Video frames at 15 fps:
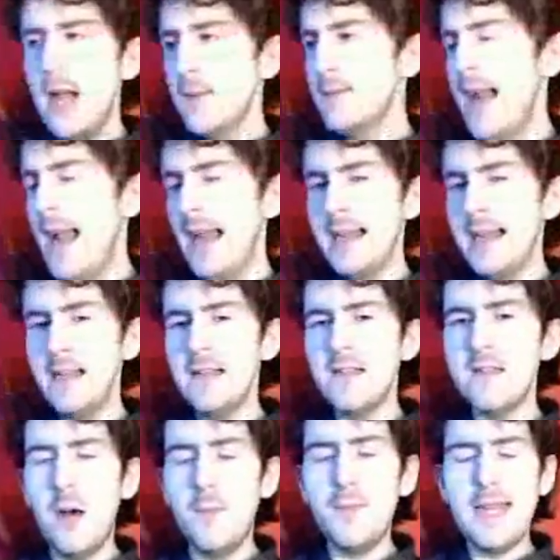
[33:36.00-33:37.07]
American
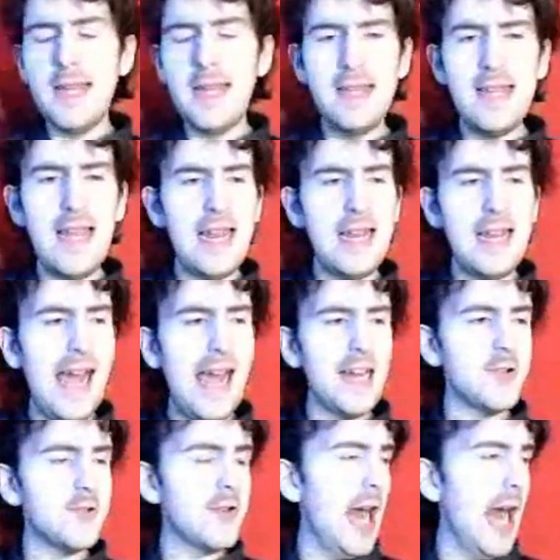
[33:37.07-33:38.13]
soppy
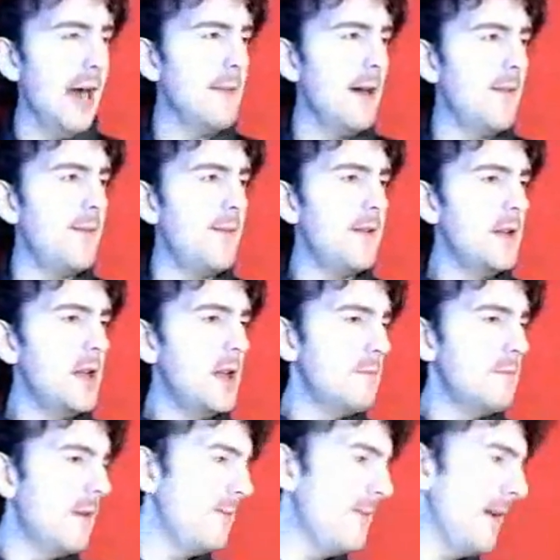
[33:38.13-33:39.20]
teenage drama
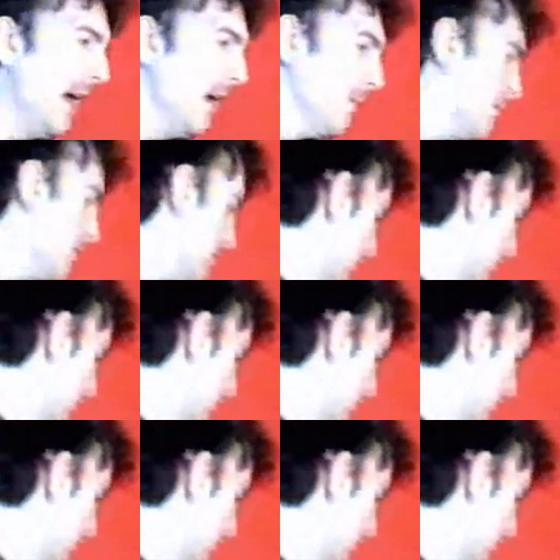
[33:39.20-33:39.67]
the film?